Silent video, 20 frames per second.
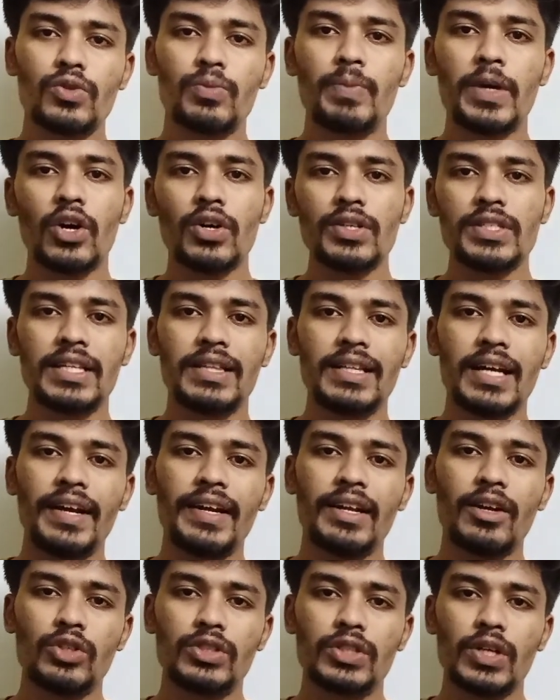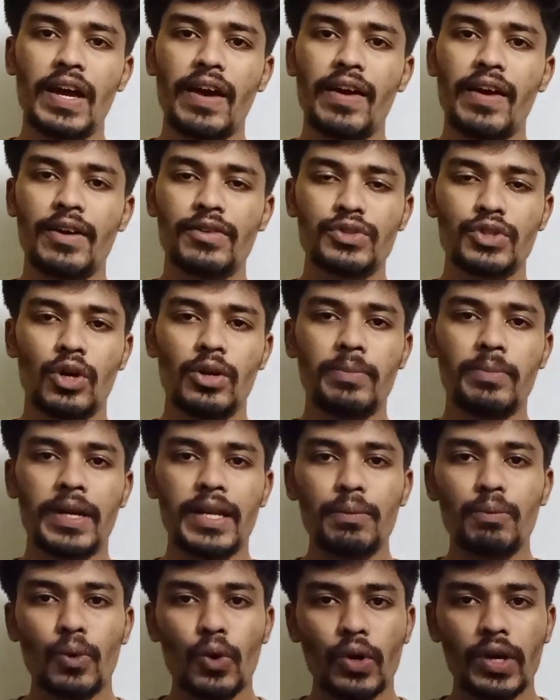because in that also I have solved
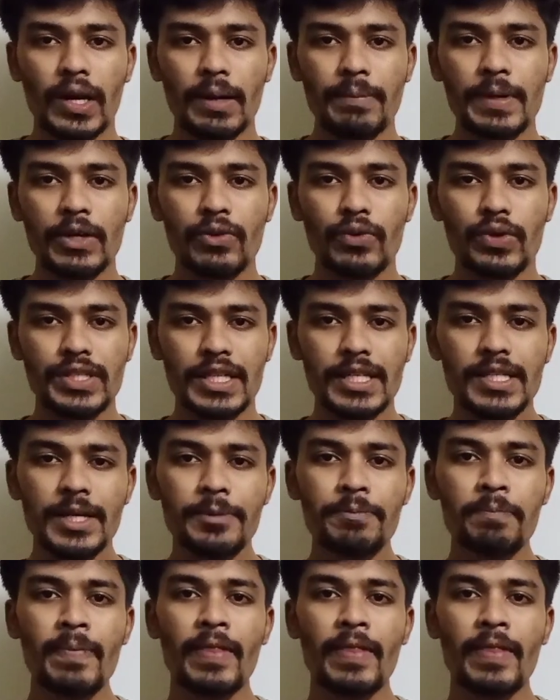many programming questions